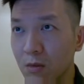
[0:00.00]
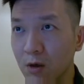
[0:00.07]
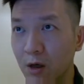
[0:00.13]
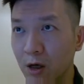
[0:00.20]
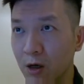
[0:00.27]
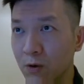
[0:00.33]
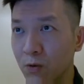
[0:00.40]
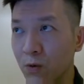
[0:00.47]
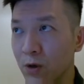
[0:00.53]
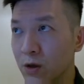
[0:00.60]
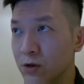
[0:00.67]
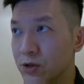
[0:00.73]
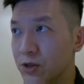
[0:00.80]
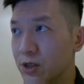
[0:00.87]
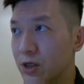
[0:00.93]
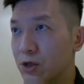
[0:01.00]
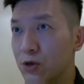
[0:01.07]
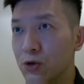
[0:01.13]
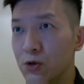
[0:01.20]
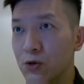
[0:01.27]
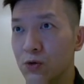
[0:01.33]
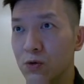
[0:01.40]
and we'll see
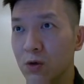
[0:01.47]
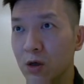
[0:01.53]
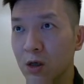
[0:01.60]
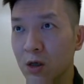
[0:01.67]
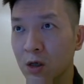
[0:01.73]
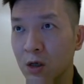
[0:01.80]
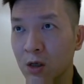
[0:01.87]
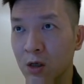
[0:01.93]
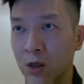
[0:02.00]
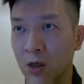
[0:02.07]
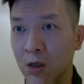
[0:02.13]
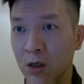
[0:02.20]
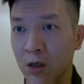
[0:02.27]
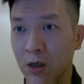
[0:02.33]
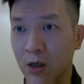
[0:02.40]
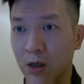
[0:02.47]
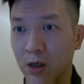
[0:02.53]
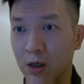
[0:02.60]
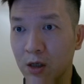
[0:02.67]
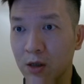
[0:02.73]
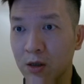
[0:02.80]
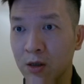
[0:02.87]
you
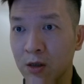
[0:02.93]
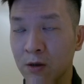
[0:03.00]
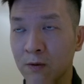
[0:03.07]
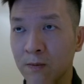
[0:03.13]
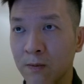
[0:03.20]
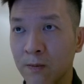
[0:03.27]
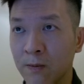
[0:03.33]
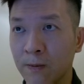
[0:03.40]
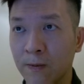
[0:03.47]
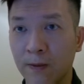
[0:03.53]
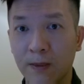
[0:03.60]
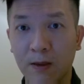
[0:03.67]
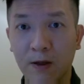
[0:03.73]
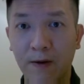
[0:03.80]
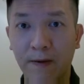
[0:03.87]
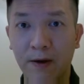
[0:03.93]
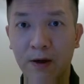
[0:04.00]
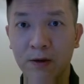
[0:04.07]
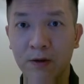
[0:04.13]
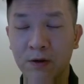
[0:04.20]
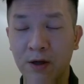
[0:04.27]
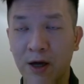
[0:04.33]
in
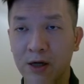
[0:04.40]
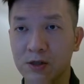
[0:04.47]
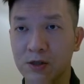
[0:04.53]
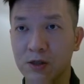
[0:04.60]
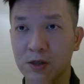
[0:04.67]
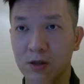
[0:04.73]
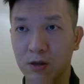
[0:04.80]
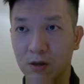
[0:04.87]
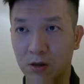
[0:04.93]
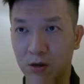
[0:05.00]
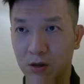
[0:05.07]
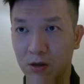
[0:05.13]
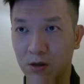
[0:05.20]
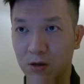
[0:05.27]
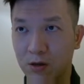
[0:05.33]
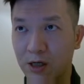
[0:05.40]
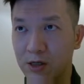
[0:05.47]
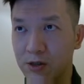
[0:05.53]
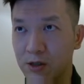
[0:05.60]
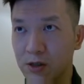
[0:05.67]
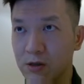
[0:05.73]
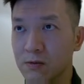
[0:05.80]
the next
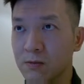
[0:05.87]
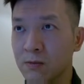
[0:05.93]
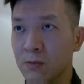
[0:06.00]
lesson.